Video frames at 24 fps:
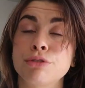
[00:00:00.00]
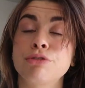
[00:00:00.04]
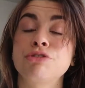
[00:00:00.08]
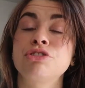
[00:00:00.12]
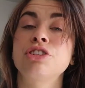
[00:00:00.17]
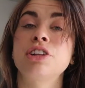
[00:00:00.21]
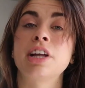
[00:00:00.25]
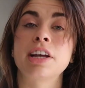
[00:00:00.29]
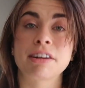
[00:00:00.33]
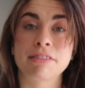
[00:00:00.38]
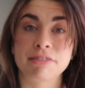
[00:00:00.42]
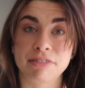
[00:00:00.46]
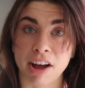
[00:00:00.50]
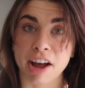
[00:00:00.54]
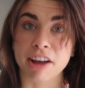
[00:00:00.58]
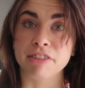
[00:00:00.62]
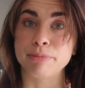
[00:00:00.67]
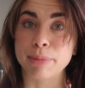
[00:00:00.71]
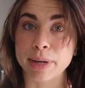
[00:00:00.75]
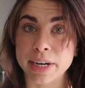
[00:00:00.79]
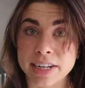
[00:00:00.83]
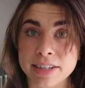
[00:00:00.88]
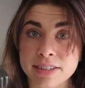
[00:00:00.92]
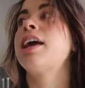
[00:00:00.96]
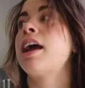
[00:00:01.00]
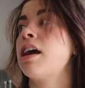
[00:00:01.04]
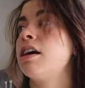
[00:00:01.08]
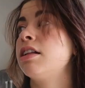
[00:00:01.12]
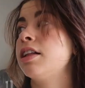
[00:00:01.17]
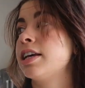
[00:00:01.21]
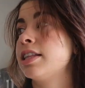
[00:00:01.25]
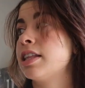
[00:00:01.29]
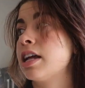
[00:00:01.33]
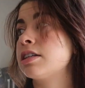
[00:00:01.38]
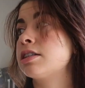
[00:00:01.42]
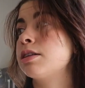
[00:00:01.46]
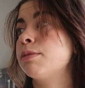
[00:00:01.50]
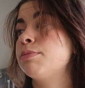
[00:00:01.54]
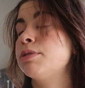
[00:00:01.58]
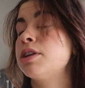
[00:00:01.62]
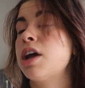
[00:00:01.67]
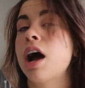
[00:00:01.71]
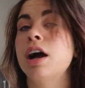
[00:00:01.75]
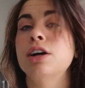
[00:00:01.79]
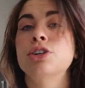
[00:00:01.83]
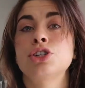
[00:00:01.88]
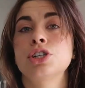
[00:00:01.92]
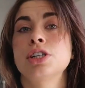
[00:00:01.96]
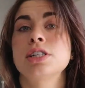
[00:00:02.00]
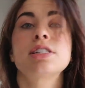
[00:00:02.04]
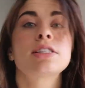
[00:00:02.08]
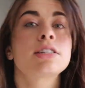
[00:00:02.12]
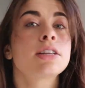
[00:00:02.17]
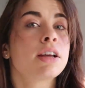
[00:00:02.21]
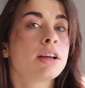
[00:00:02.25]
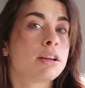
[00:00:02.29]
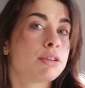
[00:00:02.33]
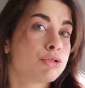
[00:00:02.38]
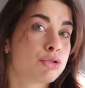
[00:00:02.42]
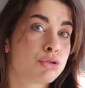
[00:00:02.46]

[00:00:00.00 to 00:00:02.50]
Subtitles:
it for like 5 minutes. Caroline, that's obnoxious.